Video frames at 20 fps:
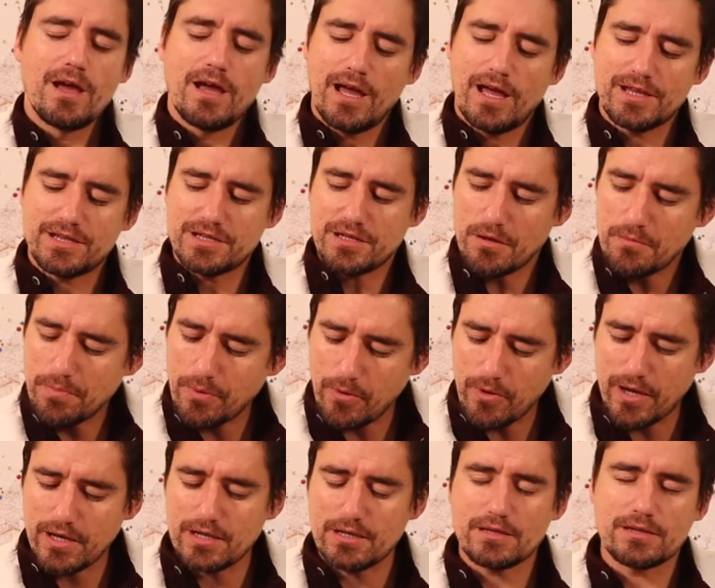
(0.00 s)
At some
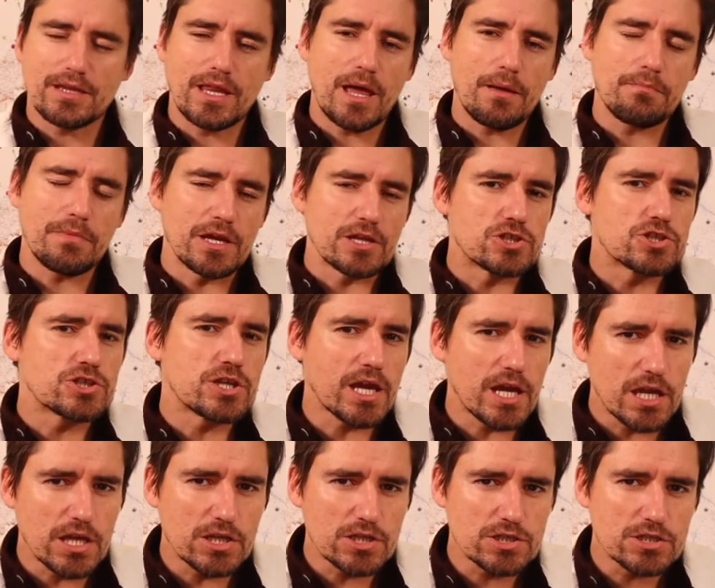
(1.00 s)
point, that may
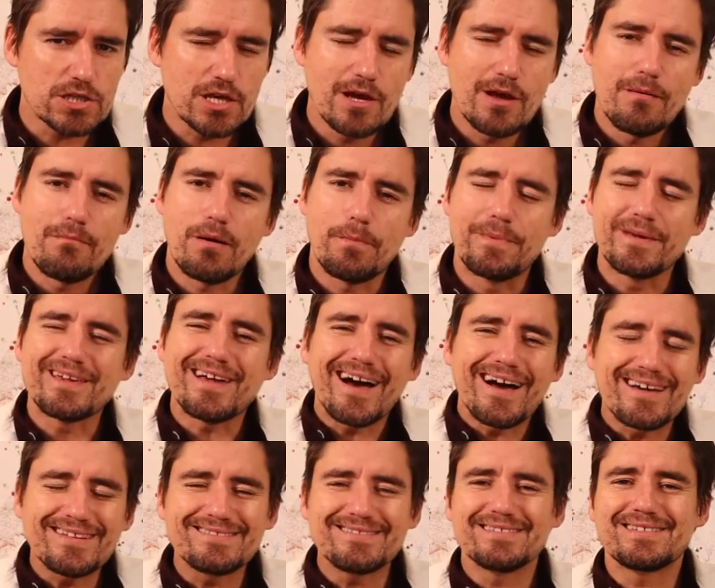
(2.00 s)
change, but
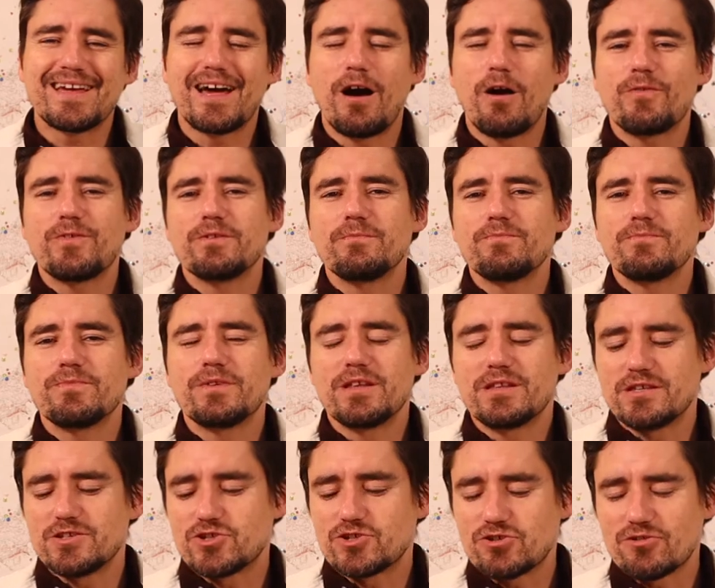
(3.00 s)
because
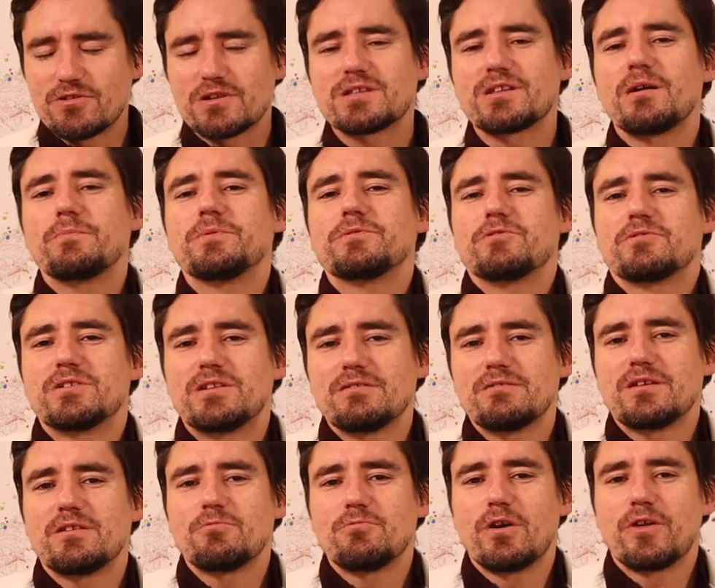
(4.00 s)
these insurance companies are
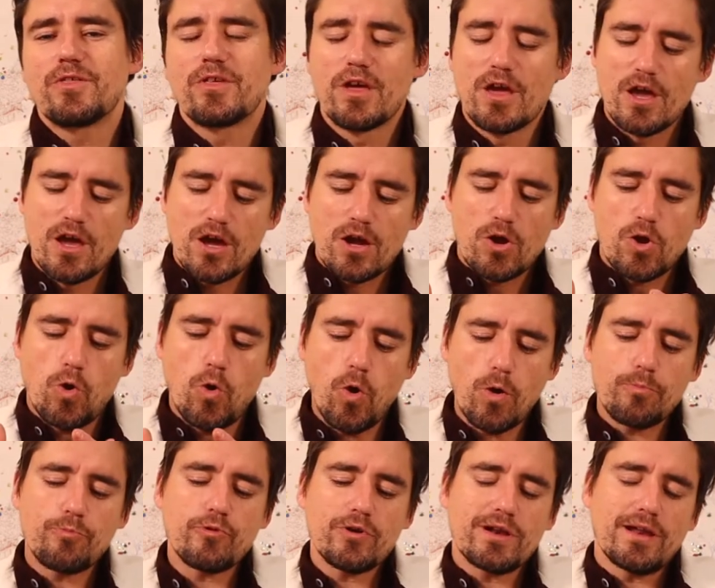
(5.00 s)
dealing with
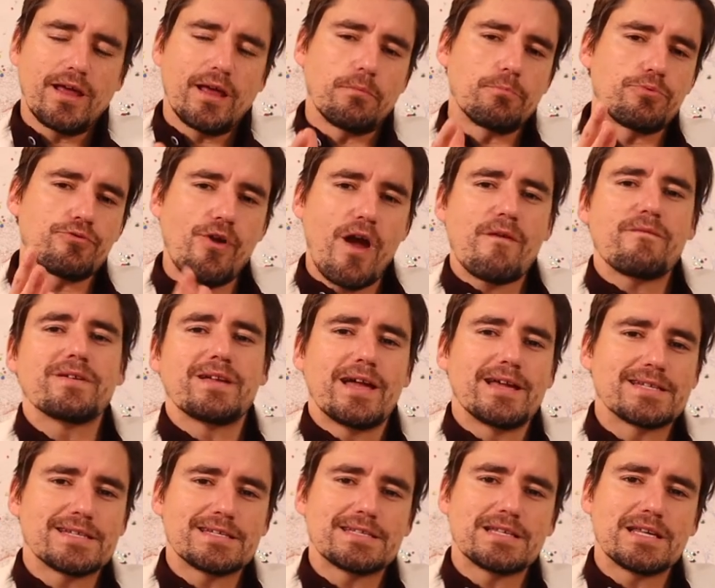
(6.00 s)
corporate and private
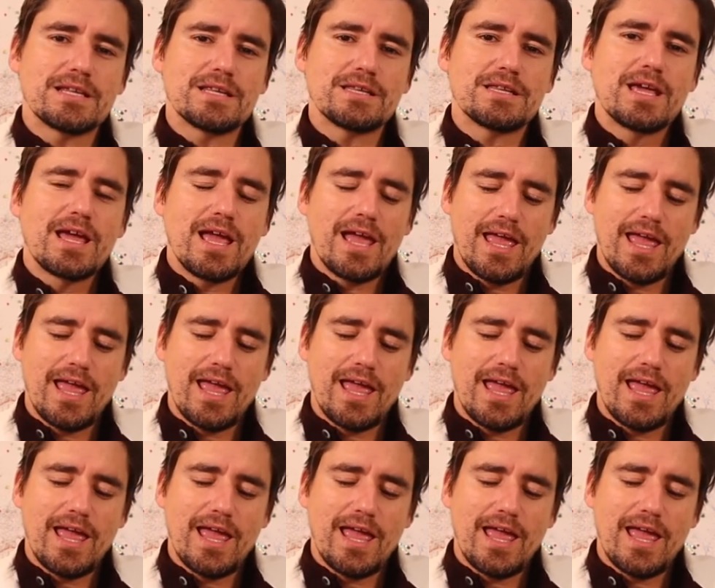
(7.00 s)
entities,